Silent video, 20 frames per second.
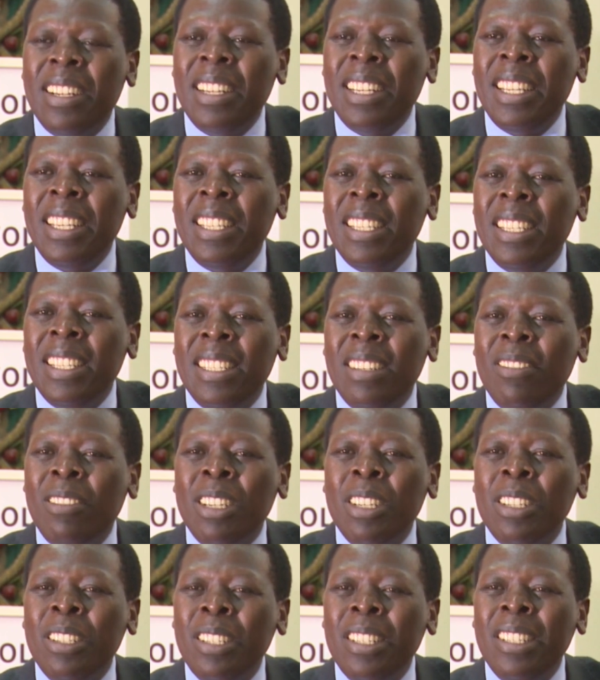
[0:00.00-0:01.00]

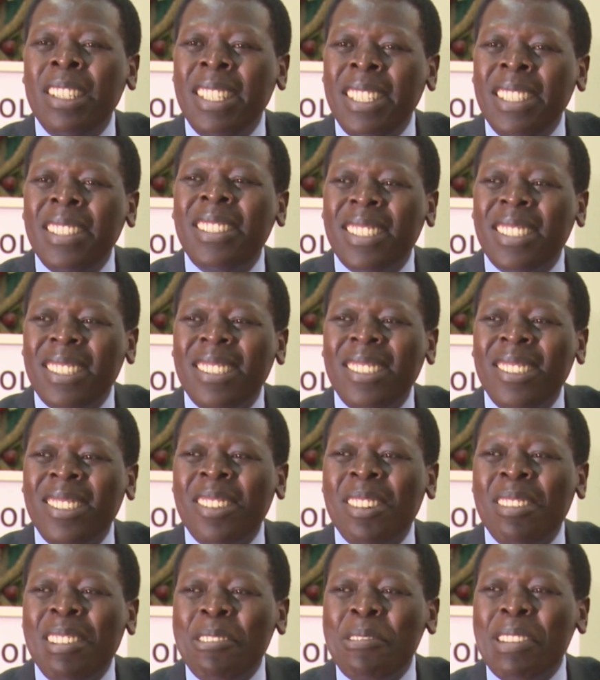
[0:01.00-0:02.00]
is? Do
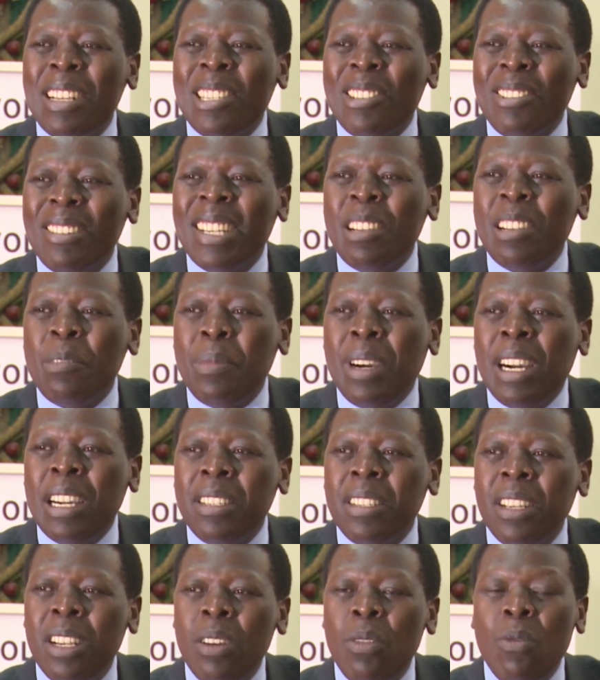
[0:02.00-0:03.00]
you know what we are talking
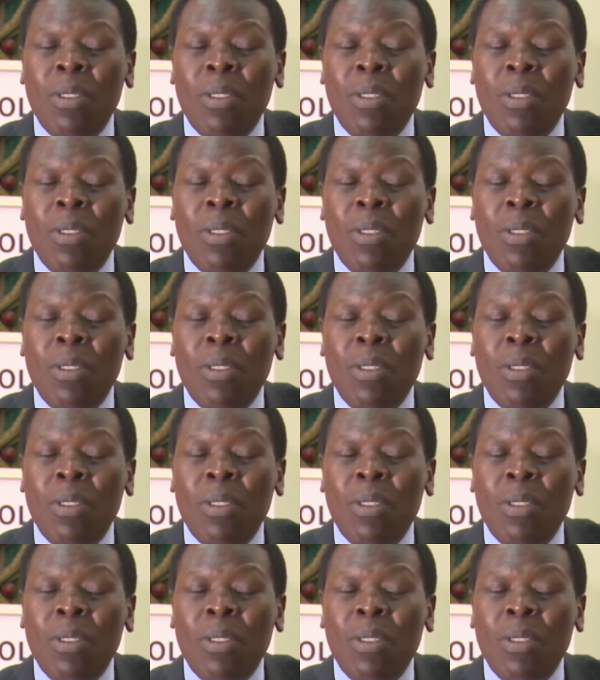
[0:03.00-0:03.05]
about?